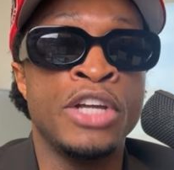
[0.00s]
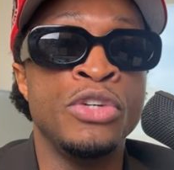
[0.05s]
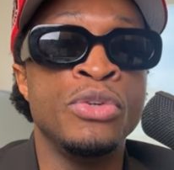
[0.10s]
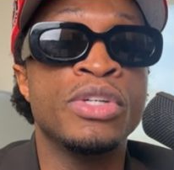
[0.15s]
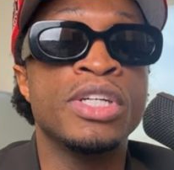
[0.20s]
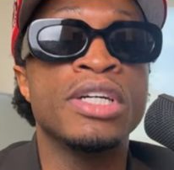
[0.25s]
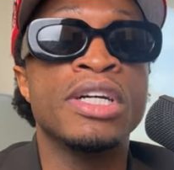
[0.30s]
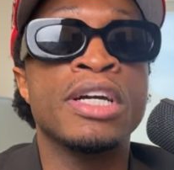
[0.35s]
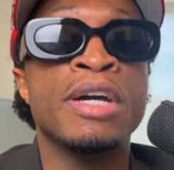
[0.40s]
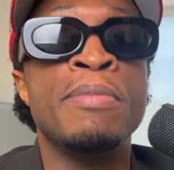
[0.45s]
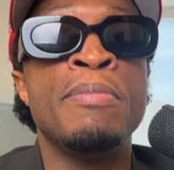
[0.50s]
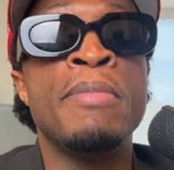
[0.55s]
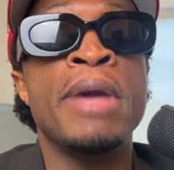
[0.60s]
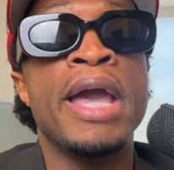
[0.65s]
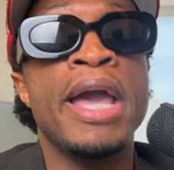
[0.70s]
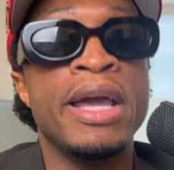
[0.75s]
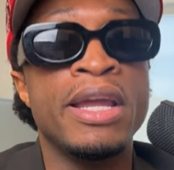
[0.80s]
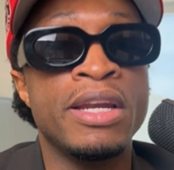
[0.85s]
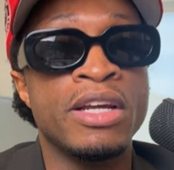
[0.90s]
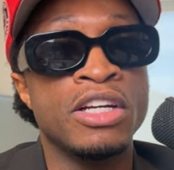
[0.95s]
you can
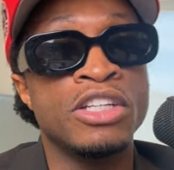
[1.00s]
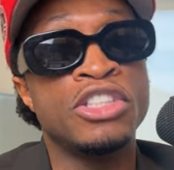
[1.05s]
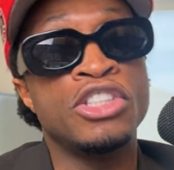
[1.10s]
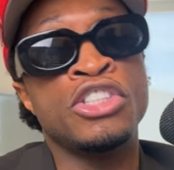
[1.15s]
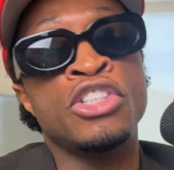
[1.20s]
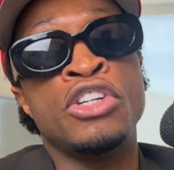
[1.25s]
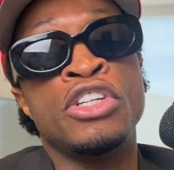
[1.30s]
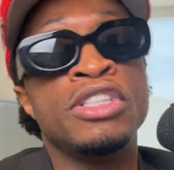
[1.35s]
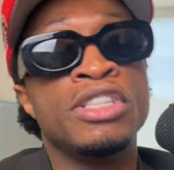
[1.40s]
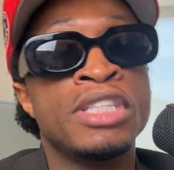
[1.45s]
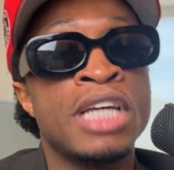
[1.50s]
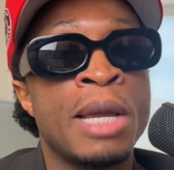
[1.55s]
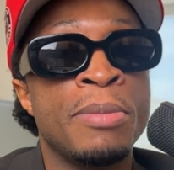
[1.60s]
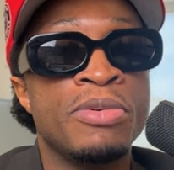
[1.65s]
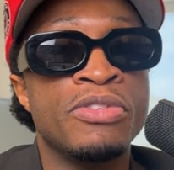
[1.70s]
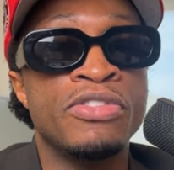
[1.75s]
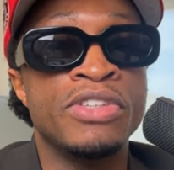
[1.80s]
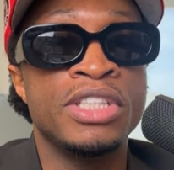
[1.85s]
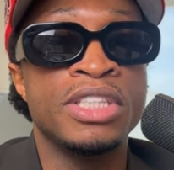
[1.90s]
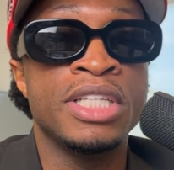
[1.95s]
command a certain type
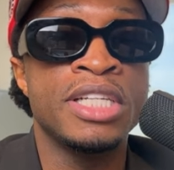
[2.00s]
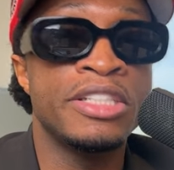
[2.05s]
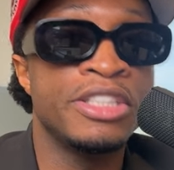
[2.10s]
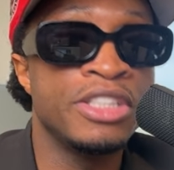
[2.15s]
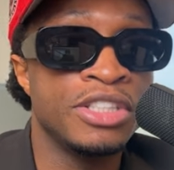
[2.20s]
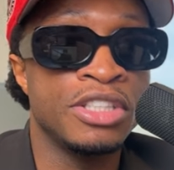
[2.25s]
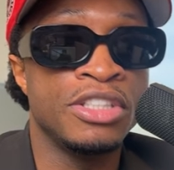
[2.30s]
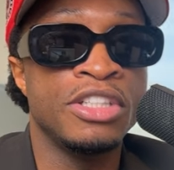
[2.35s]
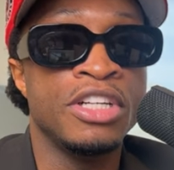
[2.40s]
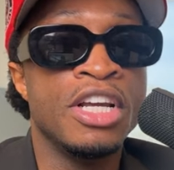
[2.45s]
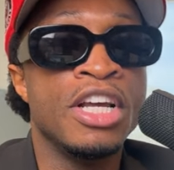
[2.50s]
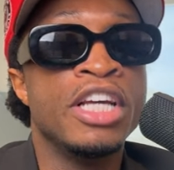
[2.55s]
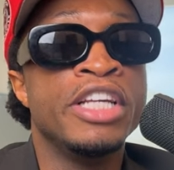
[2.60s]
of attention.